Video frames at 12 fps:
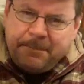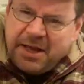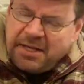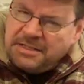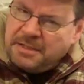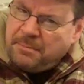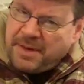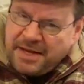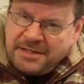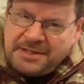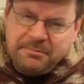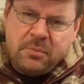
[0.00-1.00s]
But
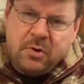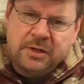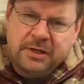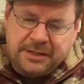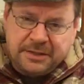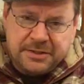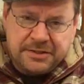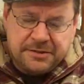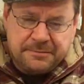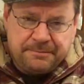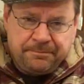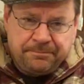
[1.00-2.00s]
independent bottlings,